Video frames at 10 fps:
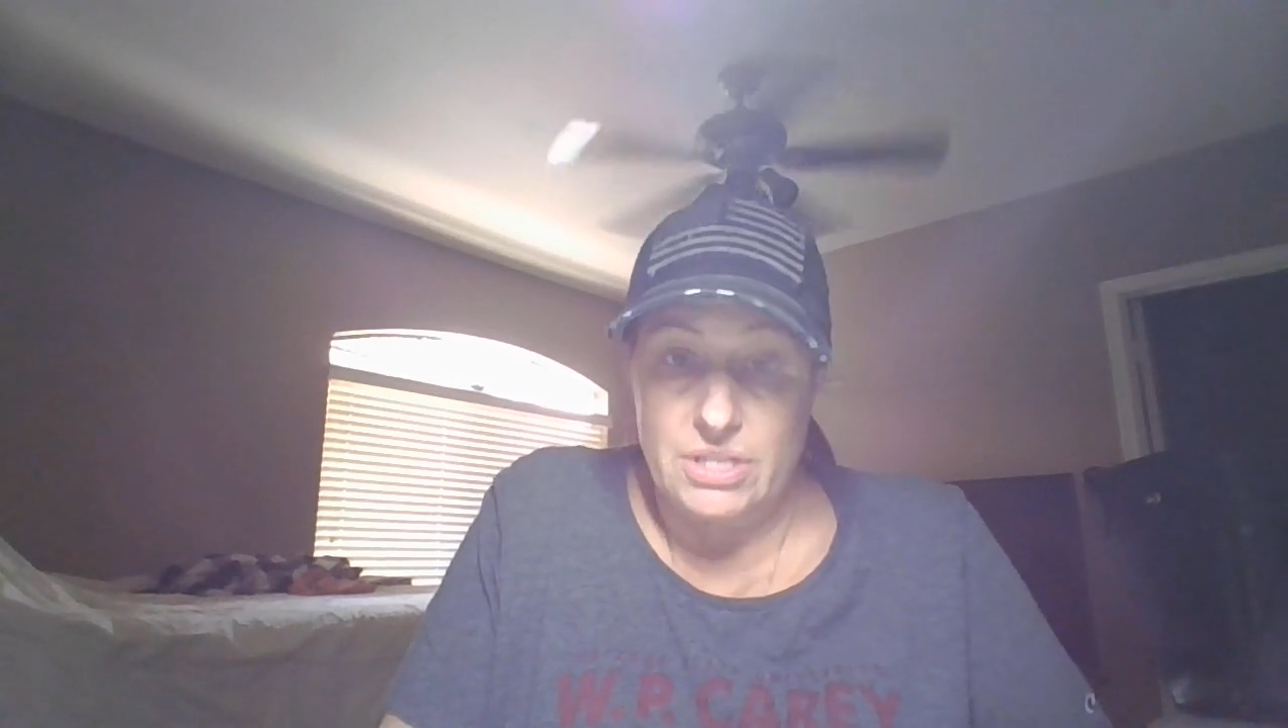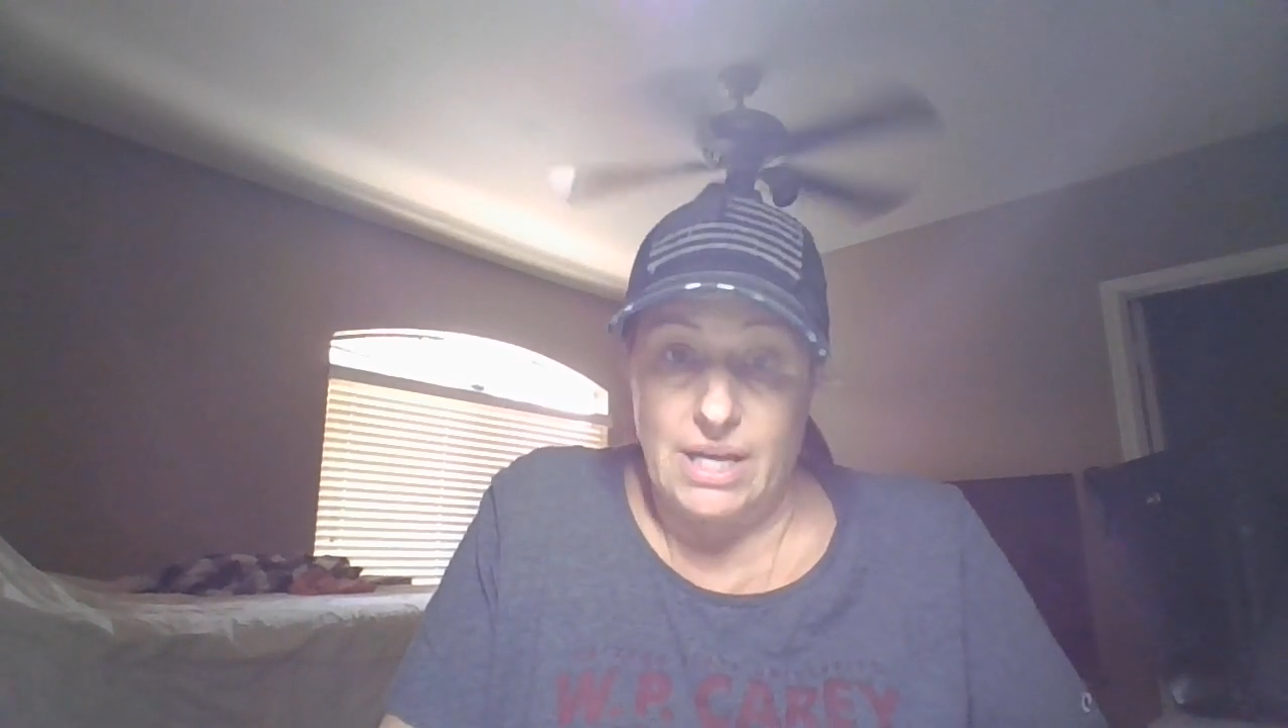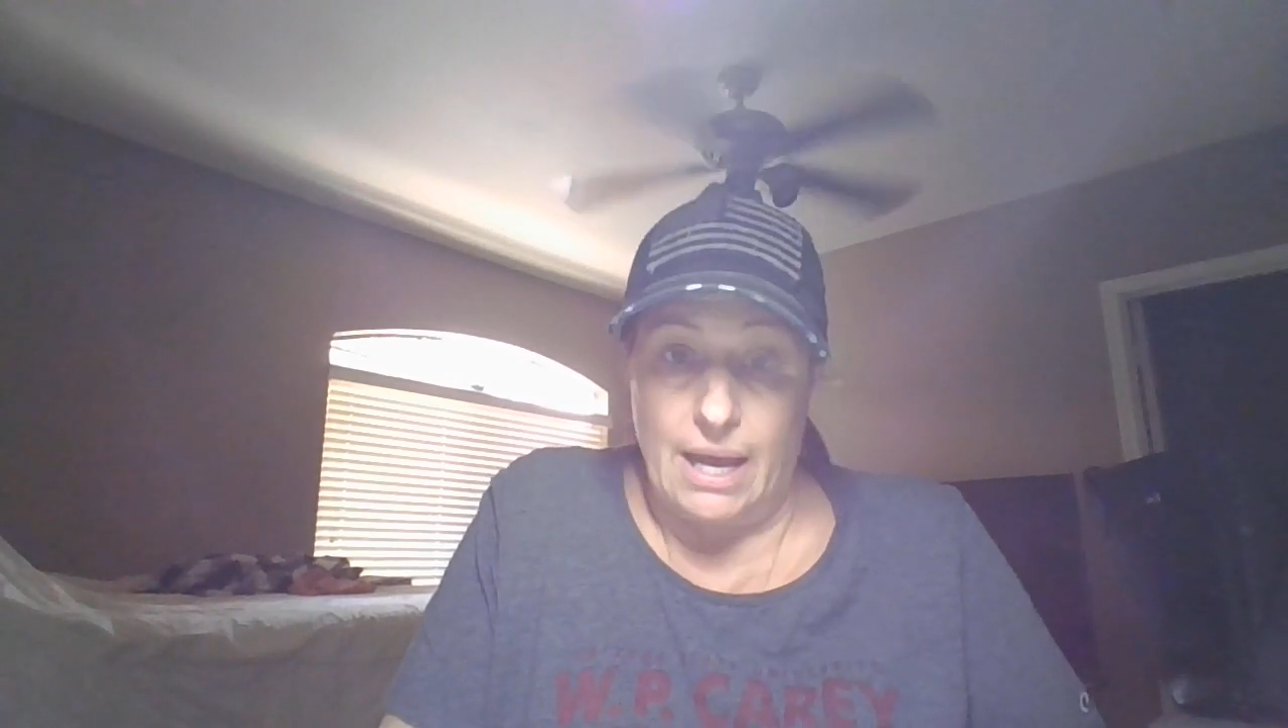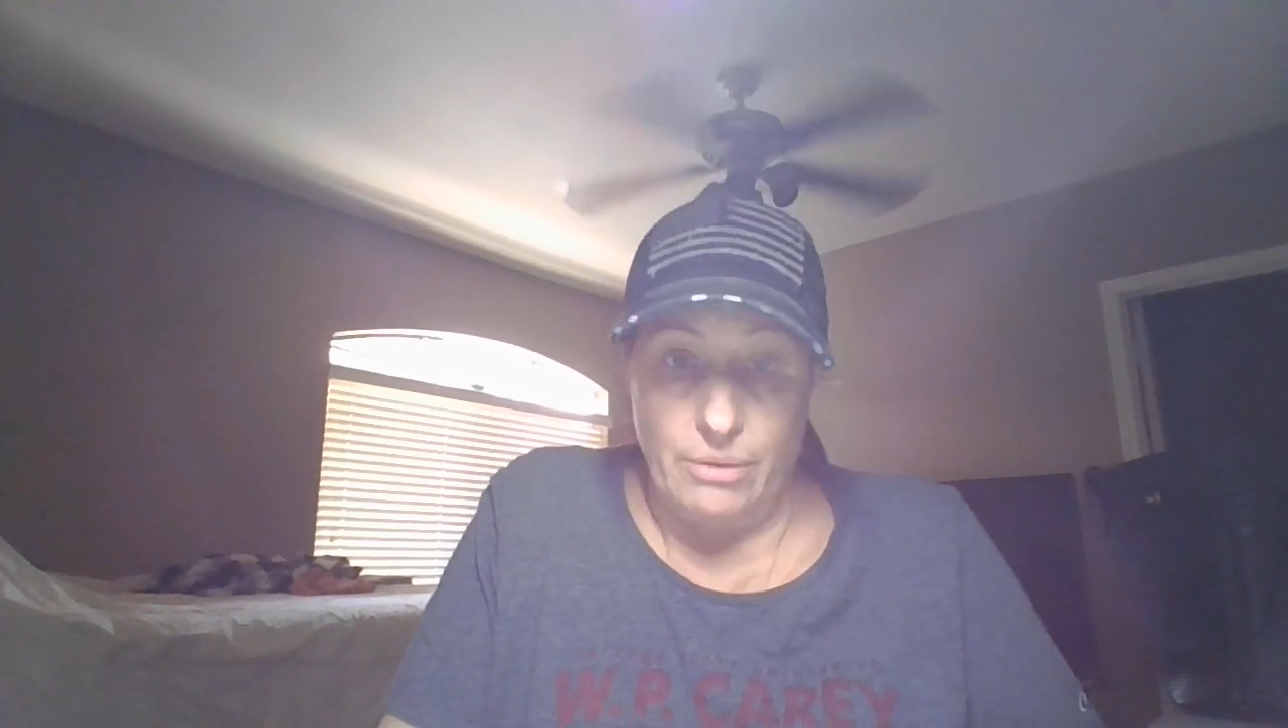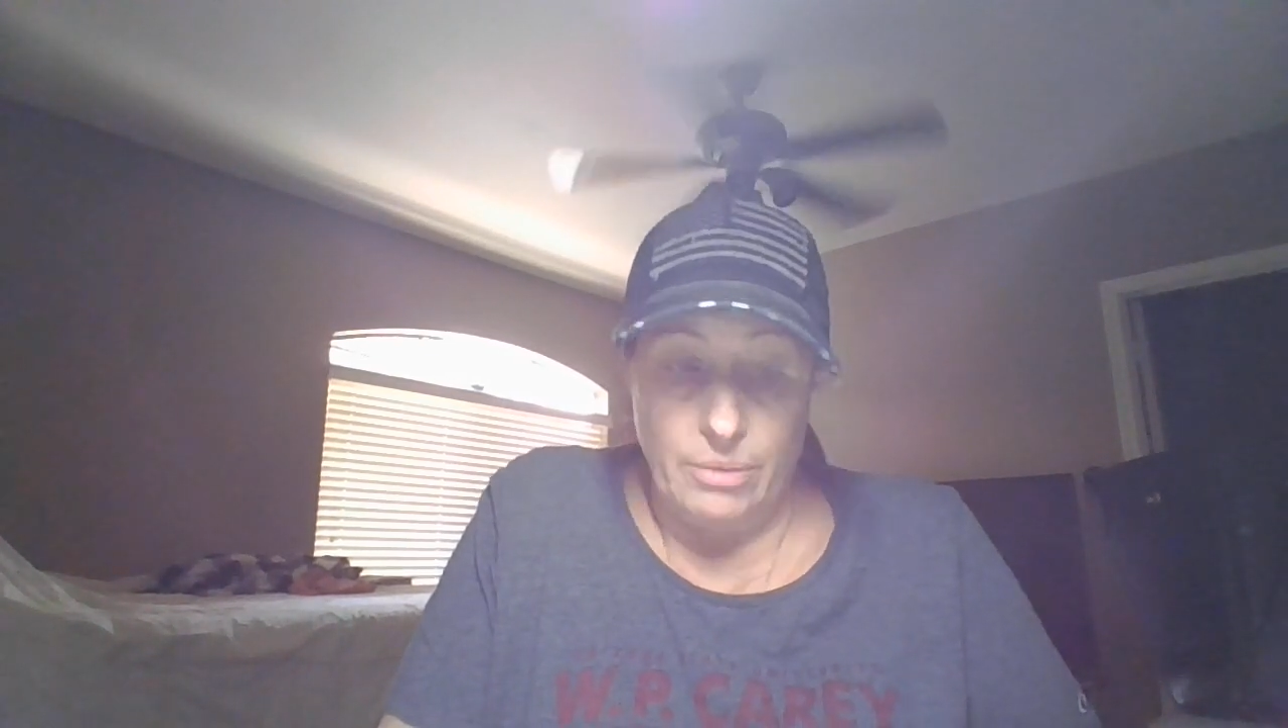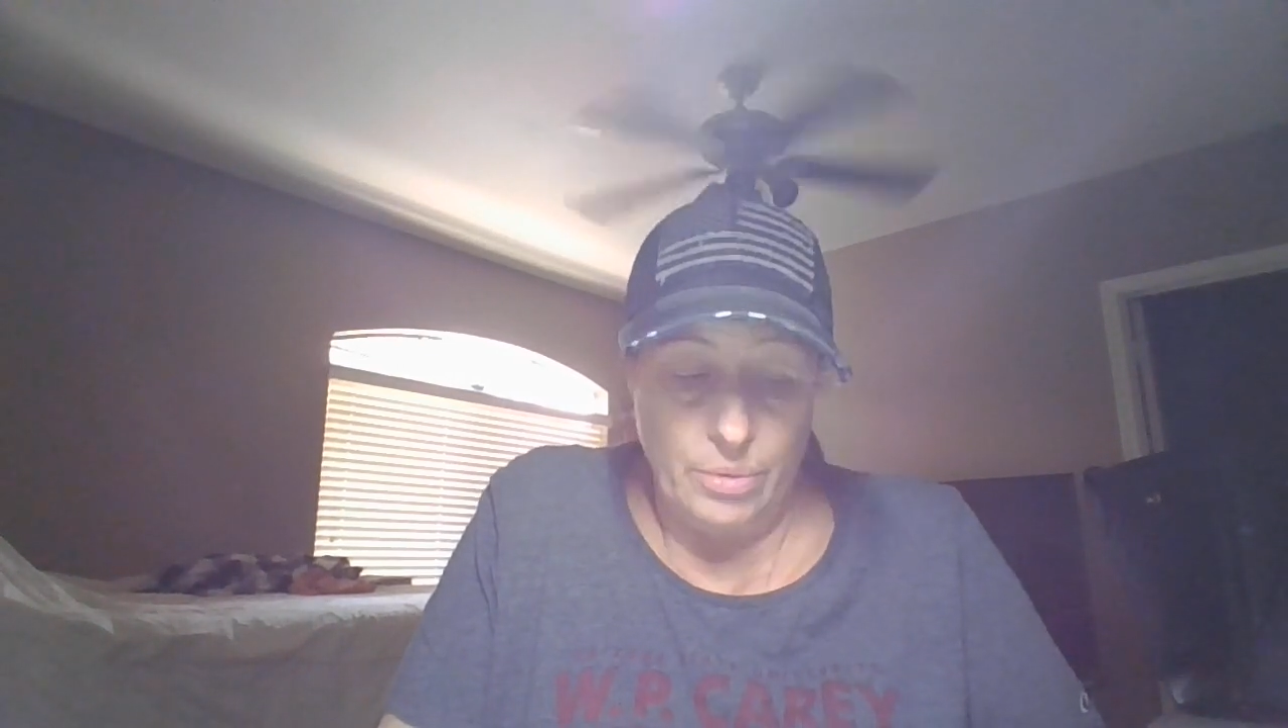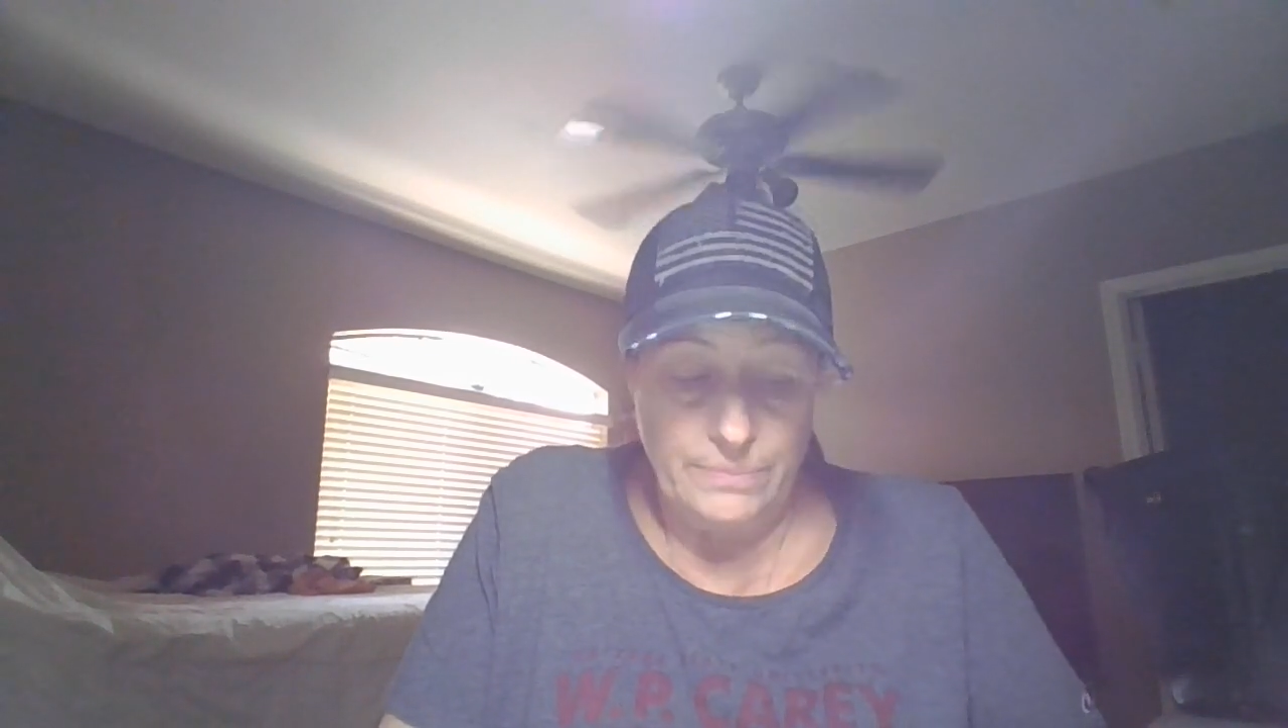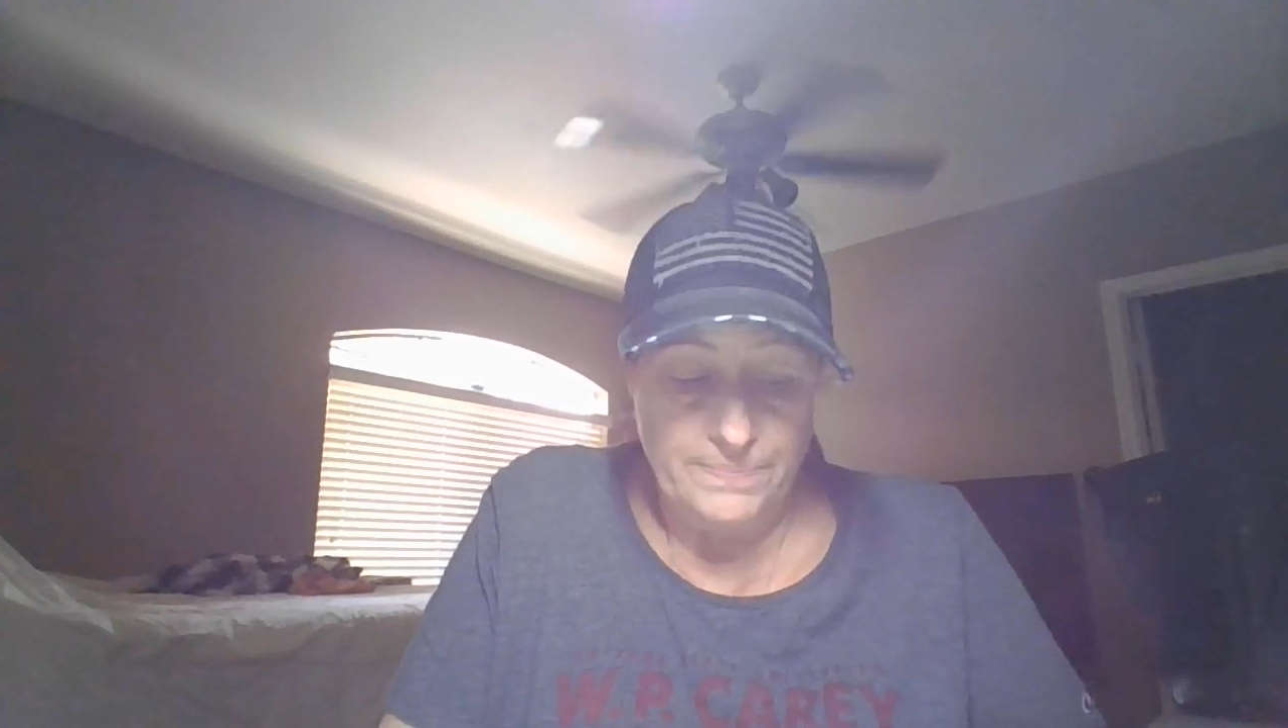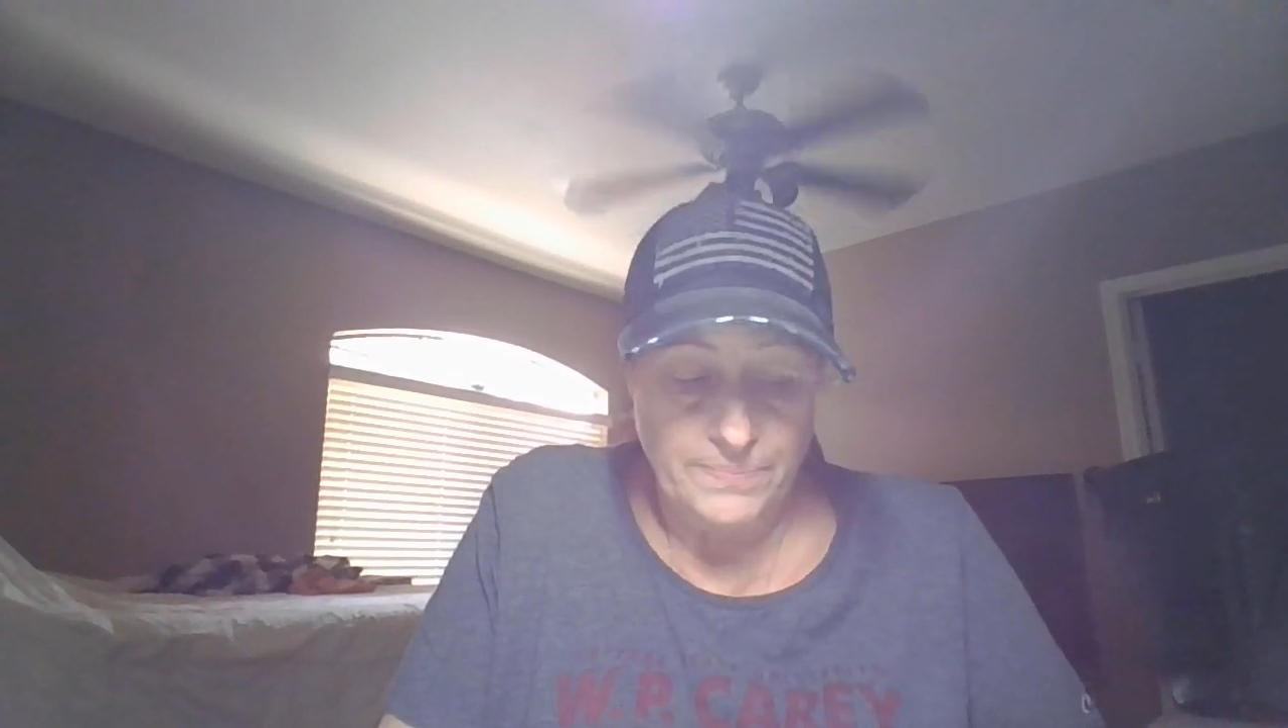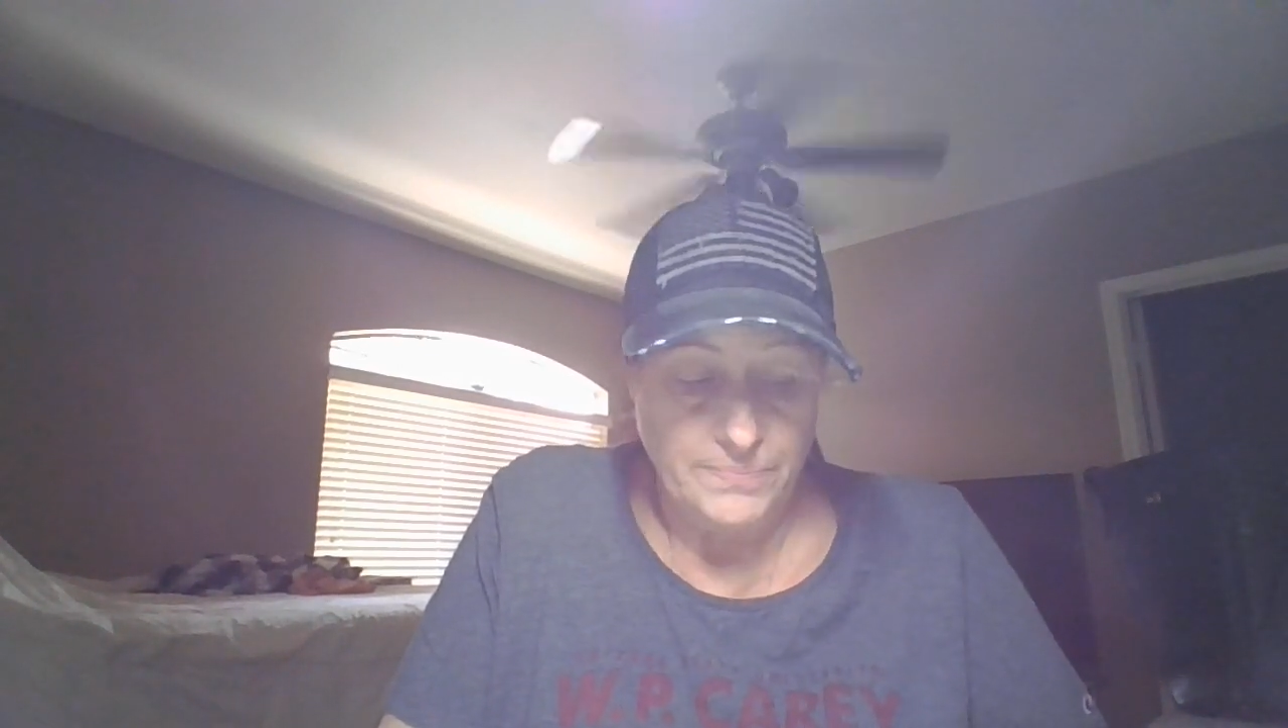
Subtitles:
accountable.